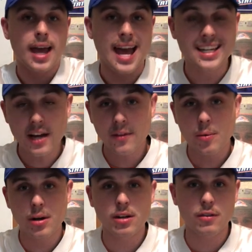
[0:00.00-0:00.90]
and definitely
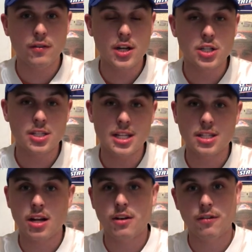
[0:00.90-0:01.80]
wanting to finish the
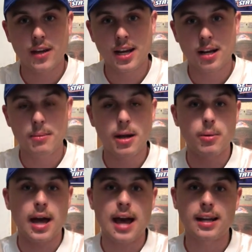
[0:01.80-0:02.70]
season undefeated and be able
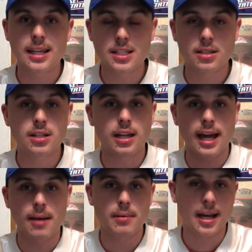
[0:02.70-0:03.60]
to at least claim,